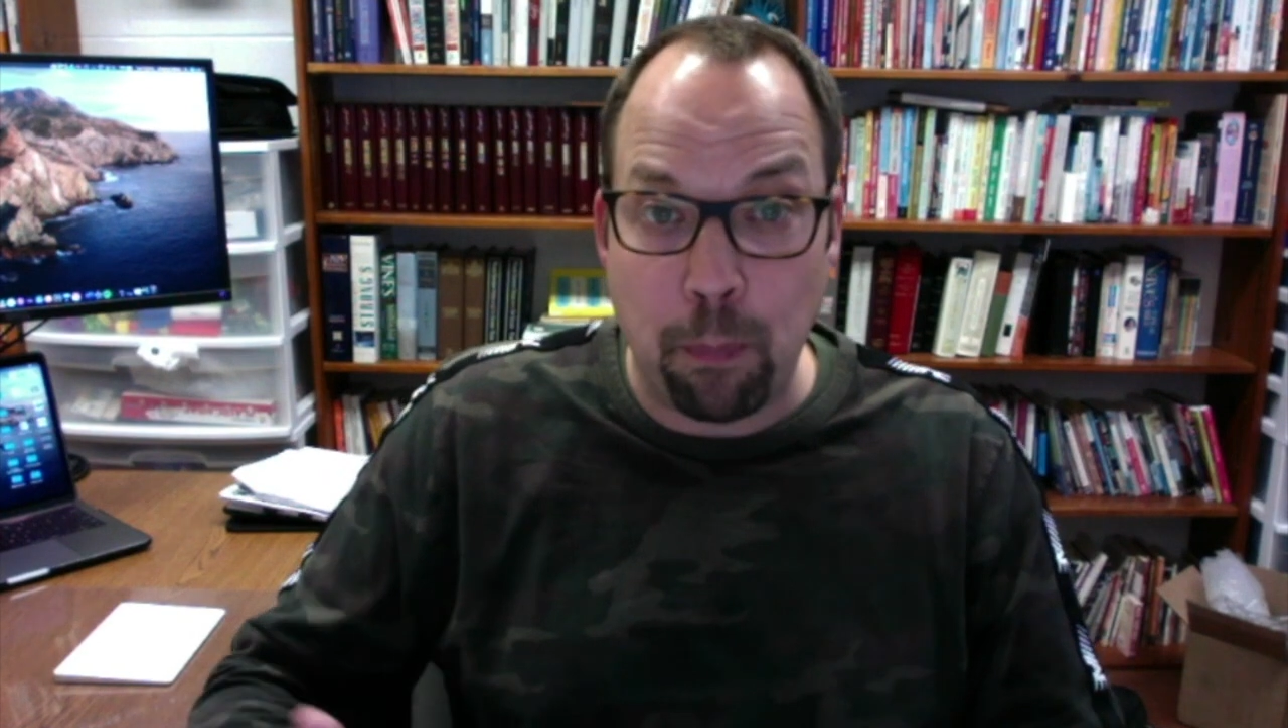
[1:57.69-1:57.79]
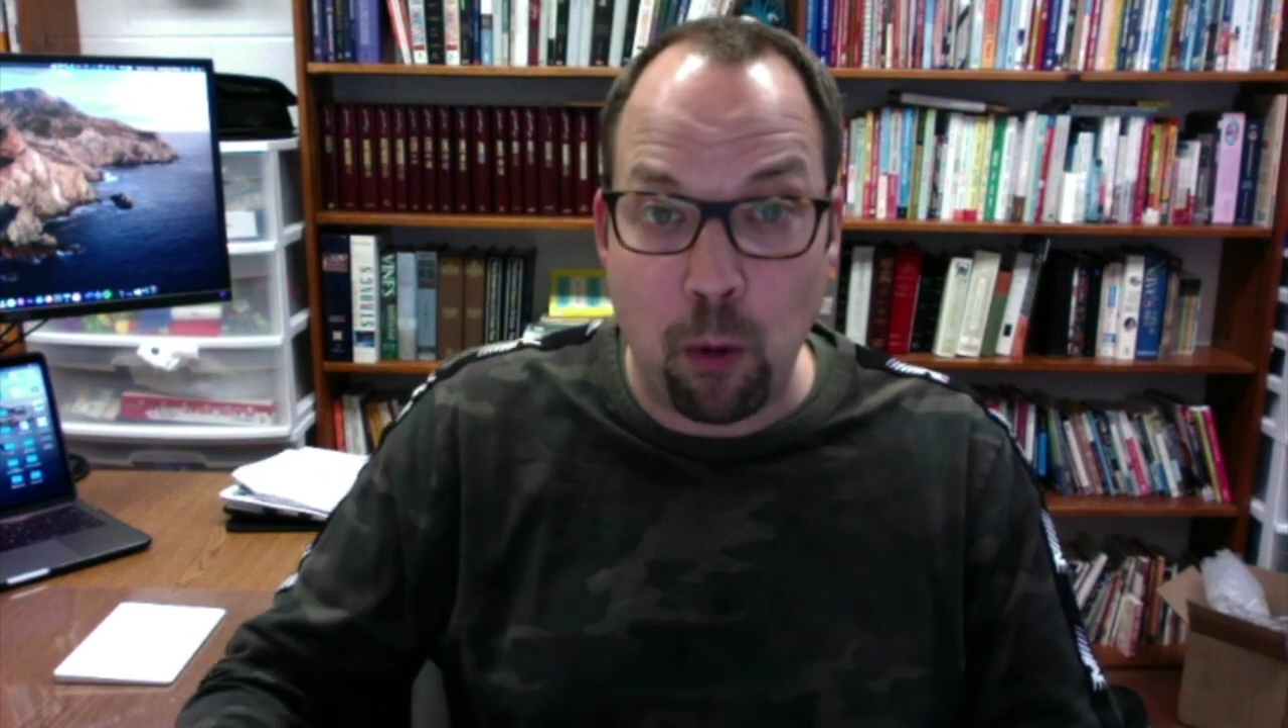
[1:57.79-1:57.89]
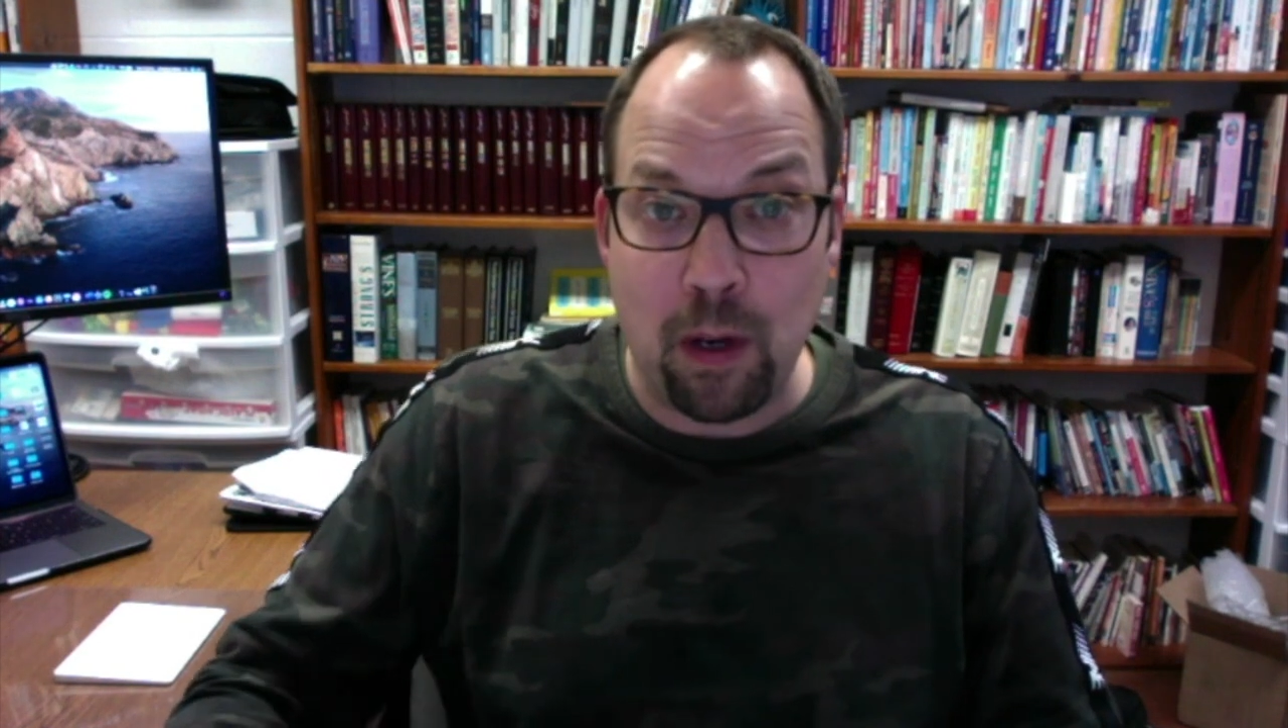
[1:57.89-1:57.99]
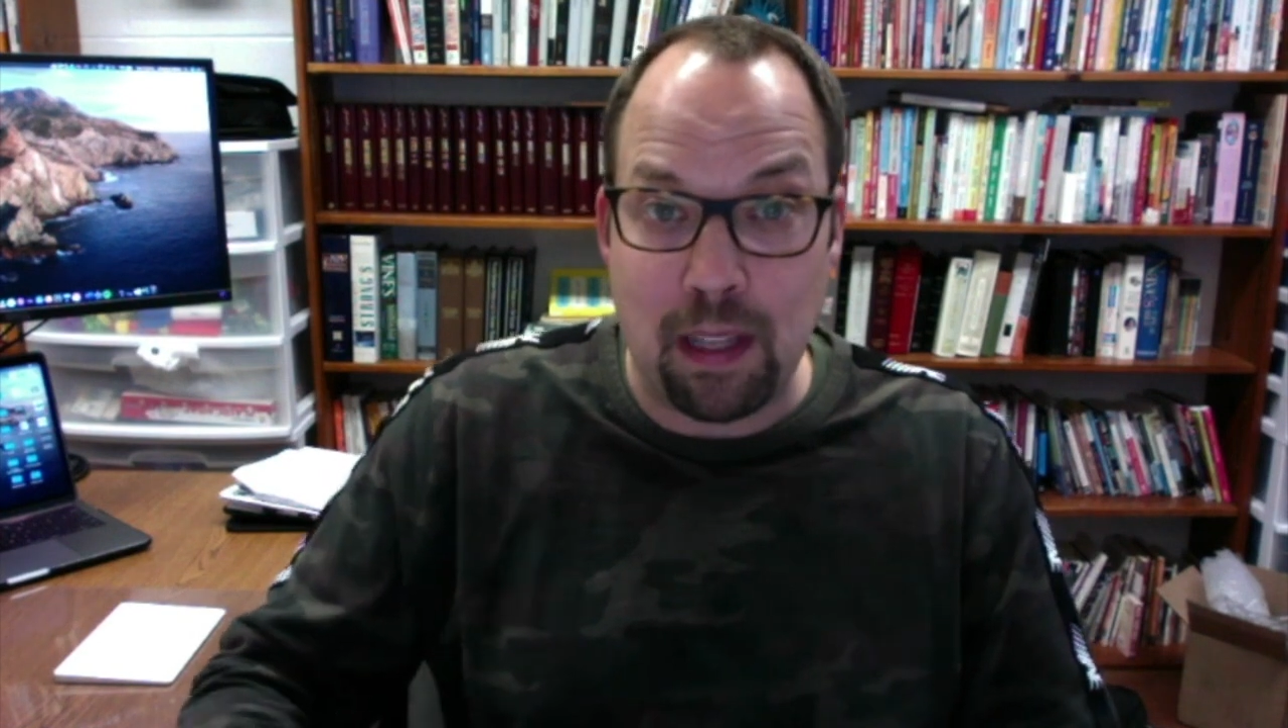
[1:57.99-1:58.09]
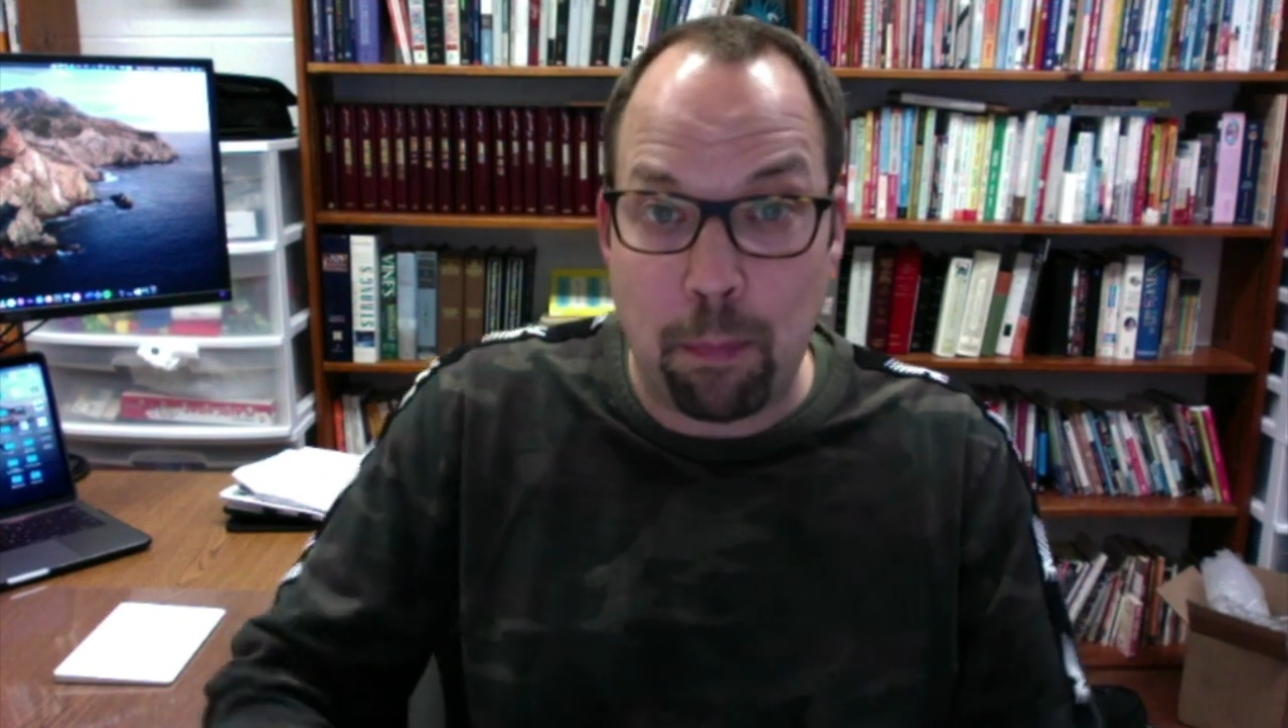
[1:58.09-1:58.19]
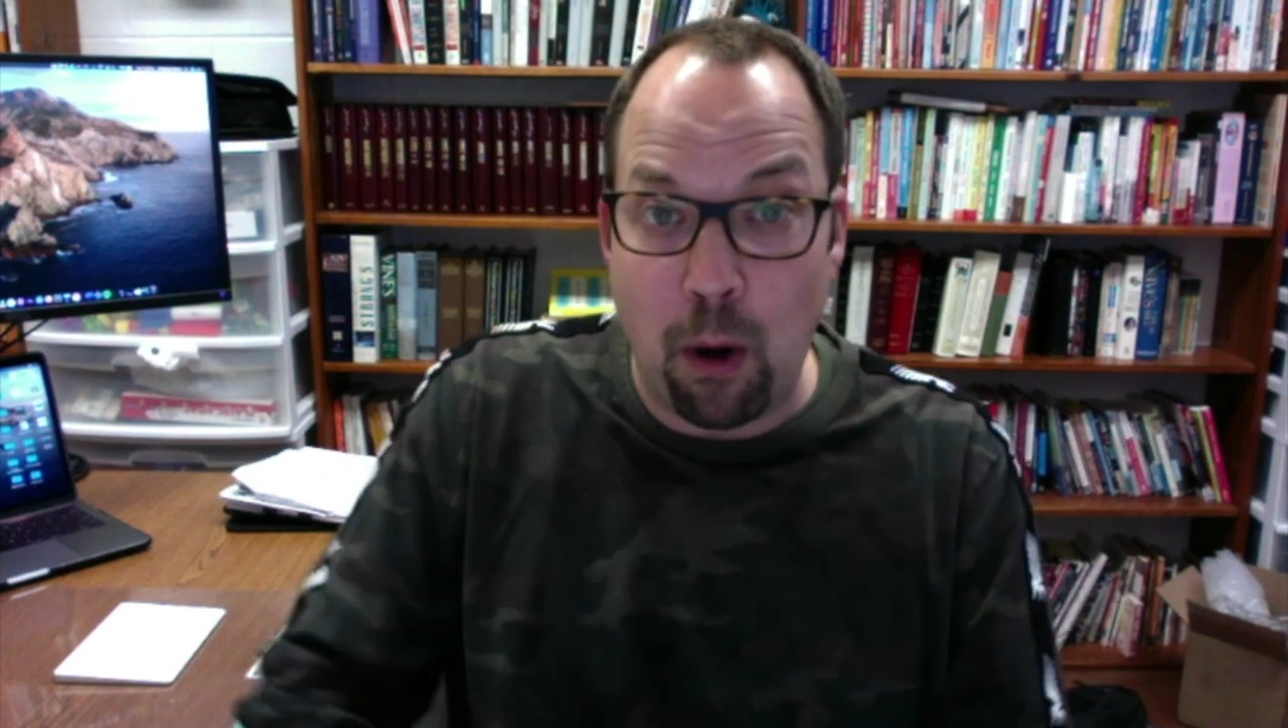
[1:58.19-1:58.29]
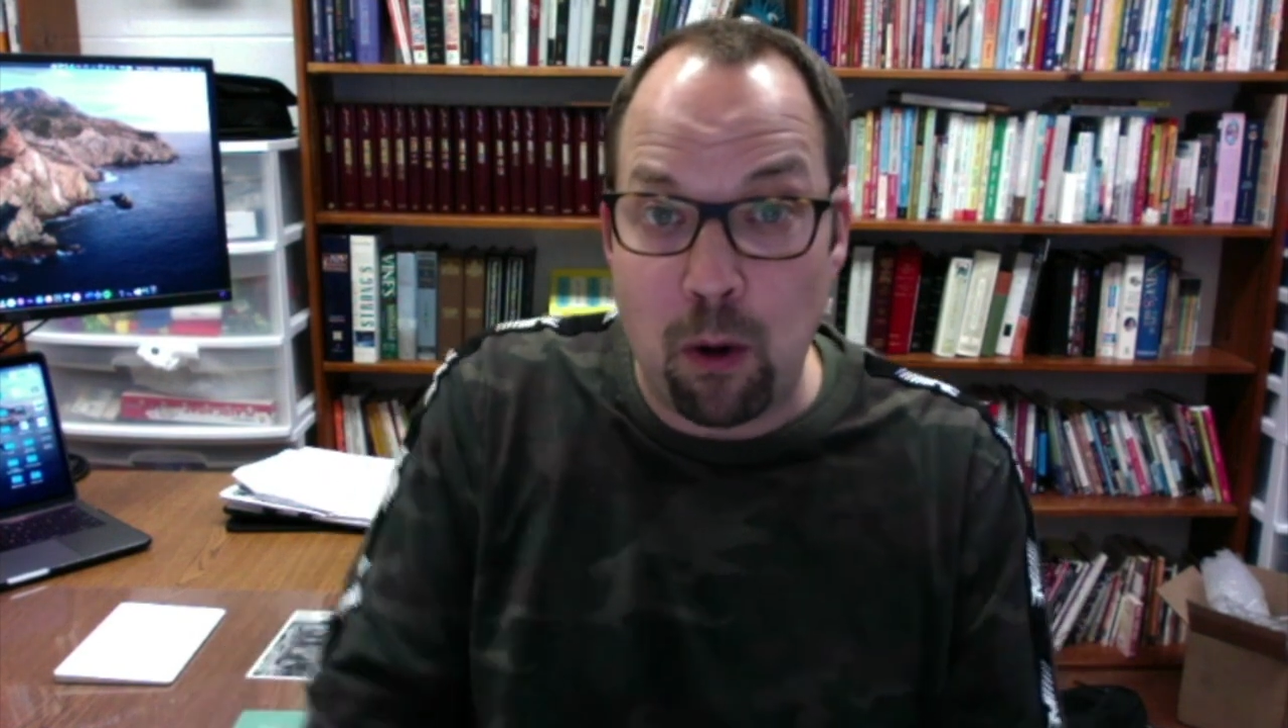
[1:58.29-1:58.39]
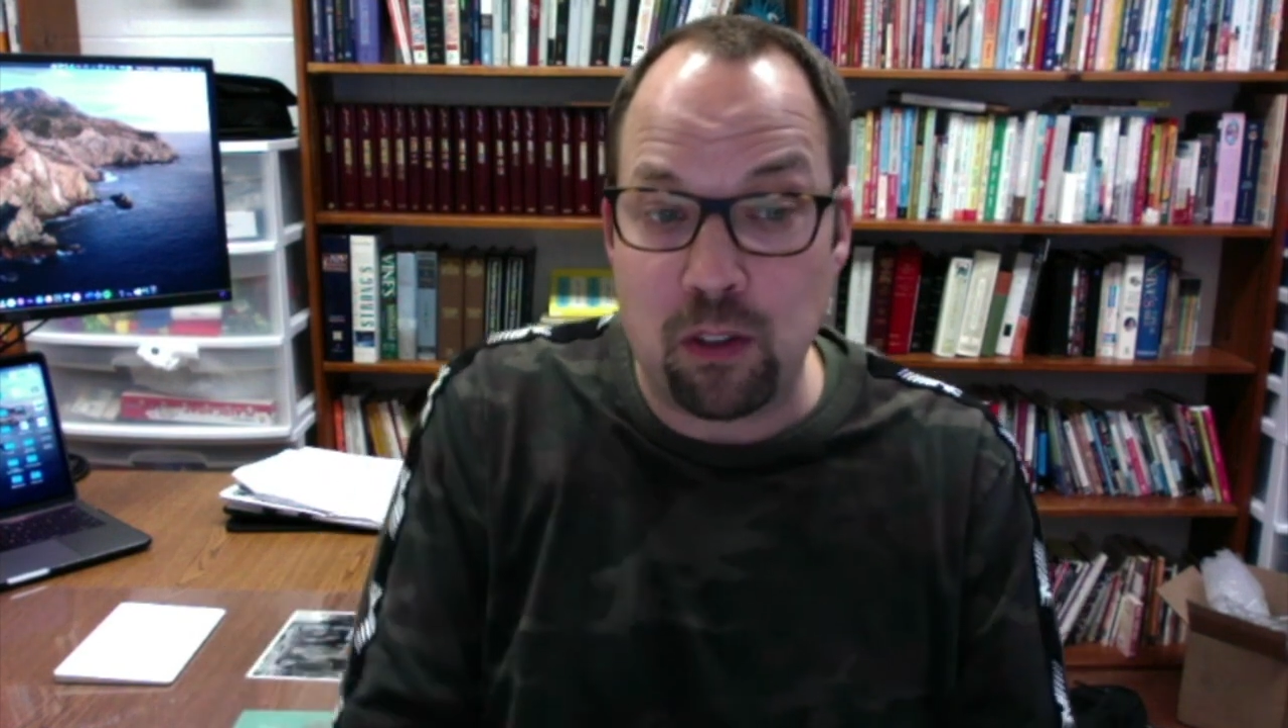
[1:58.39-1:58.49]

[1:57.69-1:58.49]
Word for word: point that Paul